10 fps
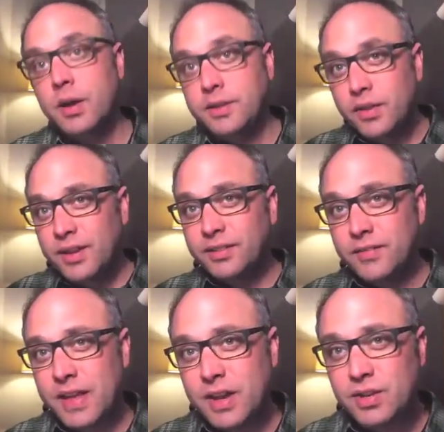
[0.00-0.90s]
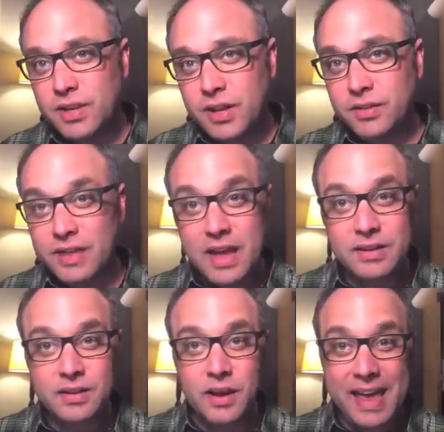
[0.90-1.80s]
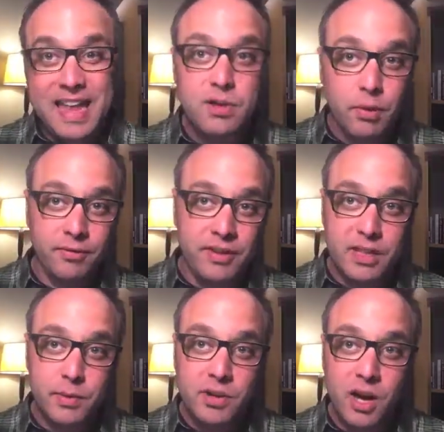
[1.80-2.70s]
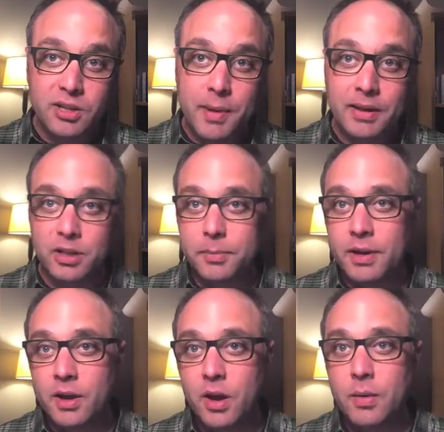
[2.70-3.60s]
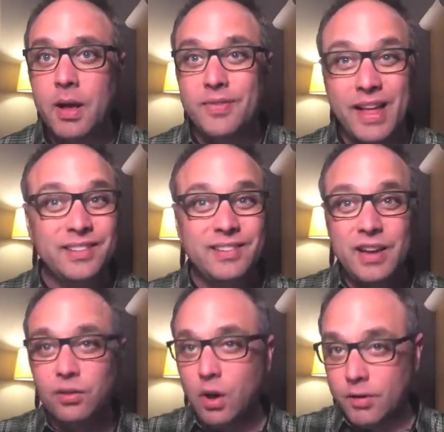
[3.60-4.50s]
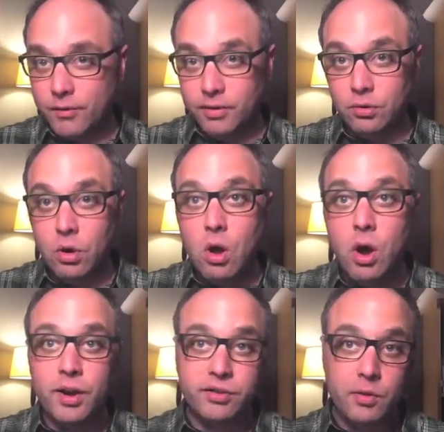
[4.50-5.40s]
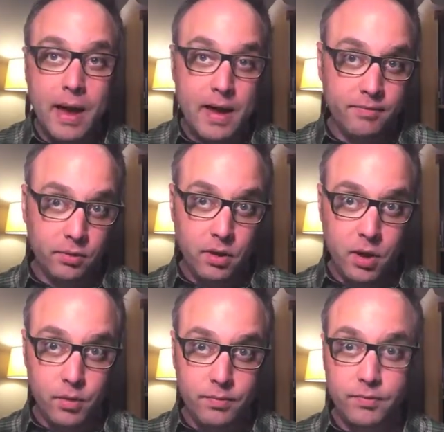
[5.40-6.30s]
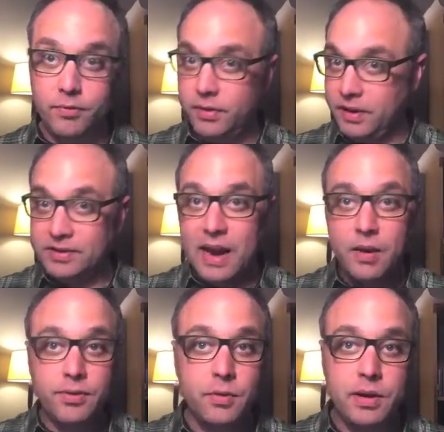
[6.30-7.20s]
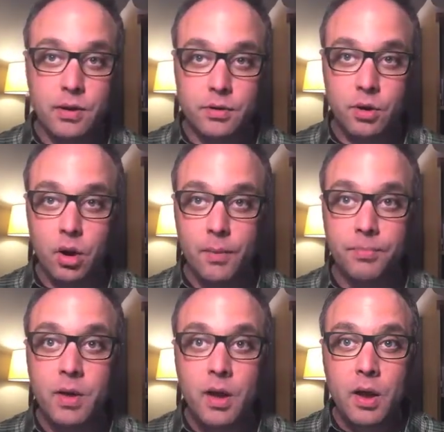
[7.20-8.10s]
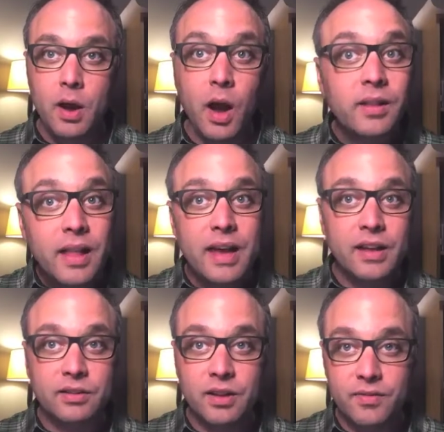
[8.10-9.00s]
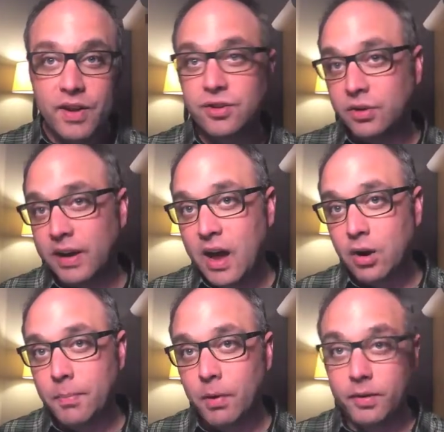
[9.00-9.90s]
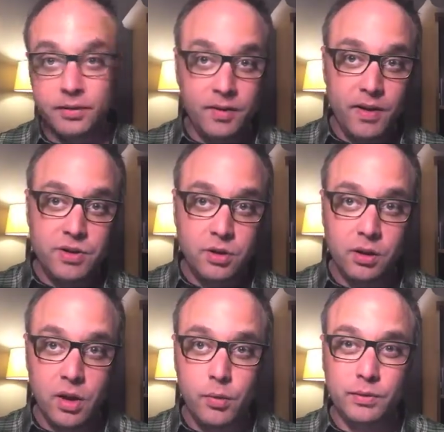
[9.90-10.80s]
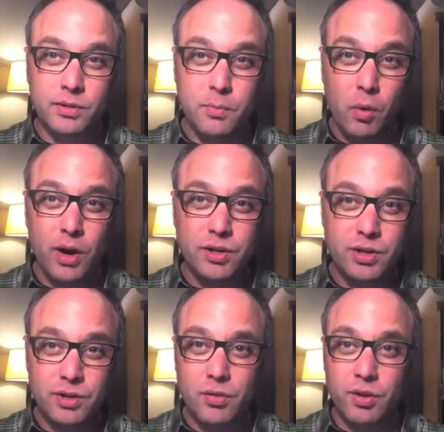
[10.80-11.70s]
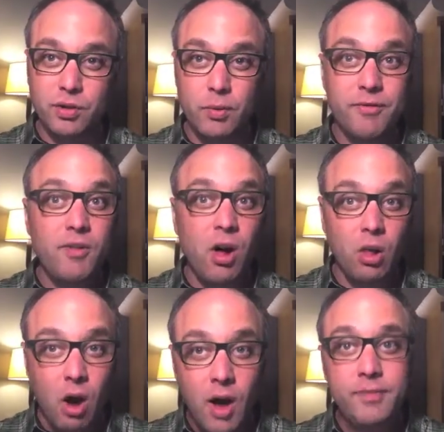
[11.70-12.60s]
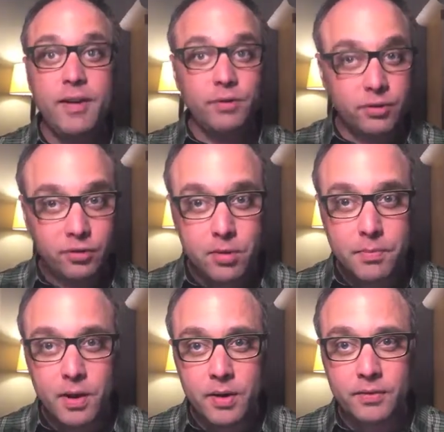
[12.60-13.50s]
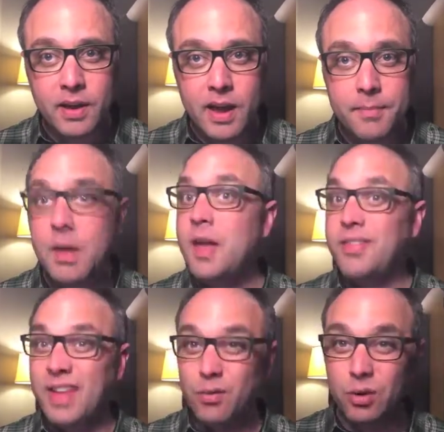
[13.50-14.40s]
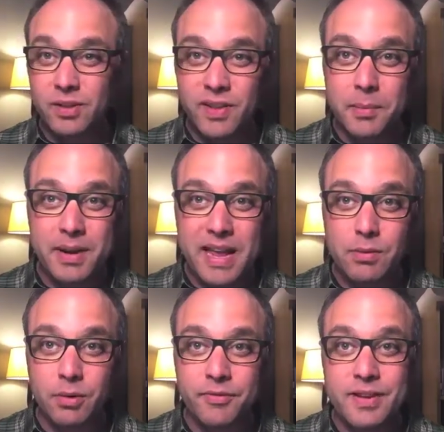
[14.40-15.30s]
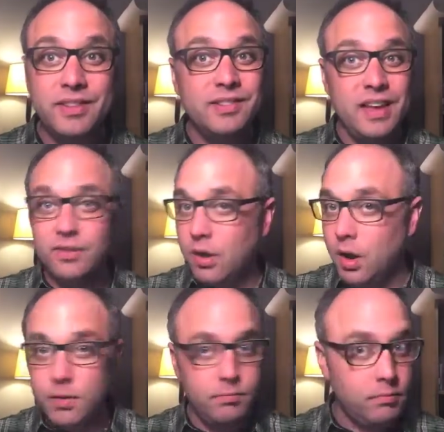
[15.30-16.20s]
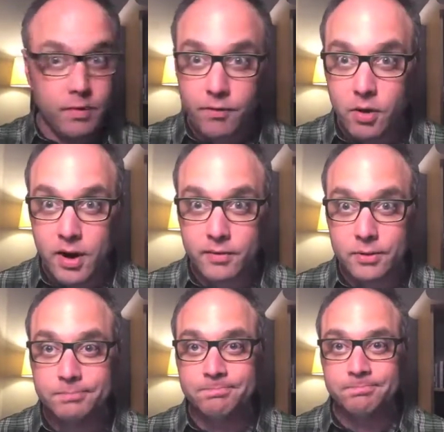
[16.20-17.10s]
The other disadvantage is that annual fee that we talked about a little bit ago, that stays on for as long as you have the loan, for the entire 30-year term. Unlike its conventional counterparts, conventional loans, the mortgage insurance will fall off after a certain period of time. That rural development annual fee stays on forever.